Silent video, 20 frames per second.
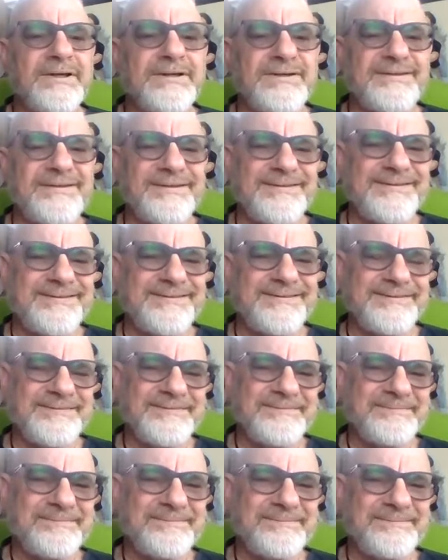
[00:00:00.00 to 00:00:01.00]

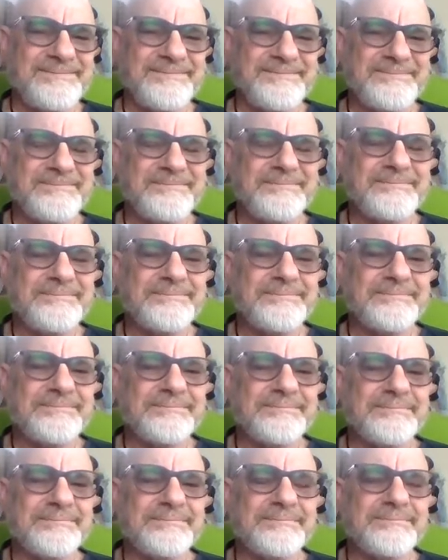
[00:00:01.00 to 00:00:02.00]

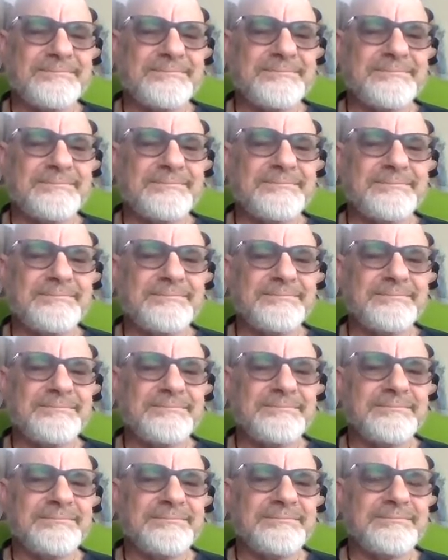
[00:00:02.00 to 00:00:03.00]

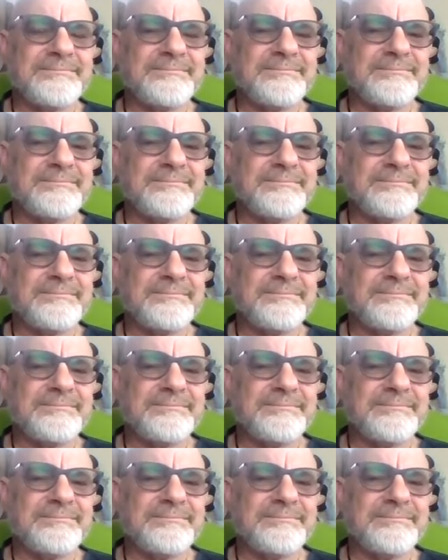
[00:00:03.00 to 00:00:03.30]
[no speech]